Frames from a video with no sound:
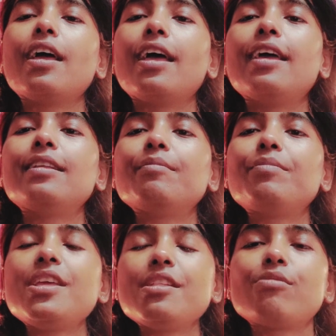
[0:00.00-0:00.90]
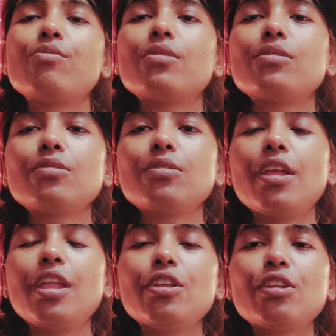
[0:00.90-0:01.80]
and please
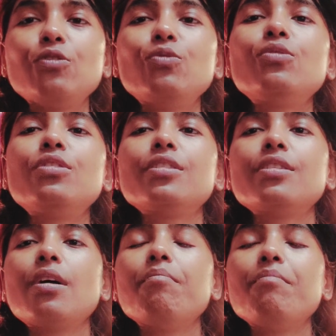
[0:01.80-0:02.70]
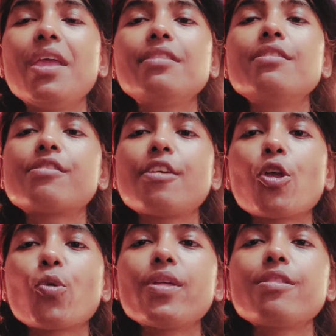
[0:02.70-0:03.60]
include, make the
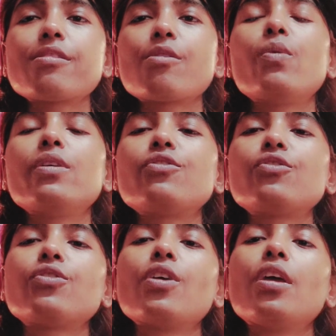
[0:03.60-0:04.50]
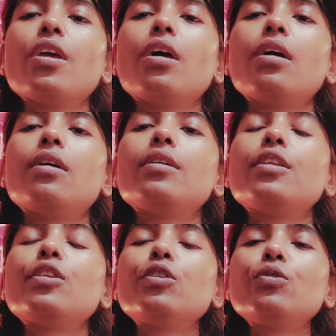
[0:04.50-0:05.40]
sequence which
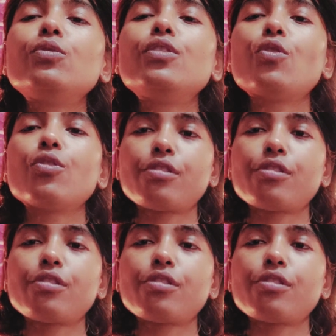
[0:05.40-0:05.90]
include your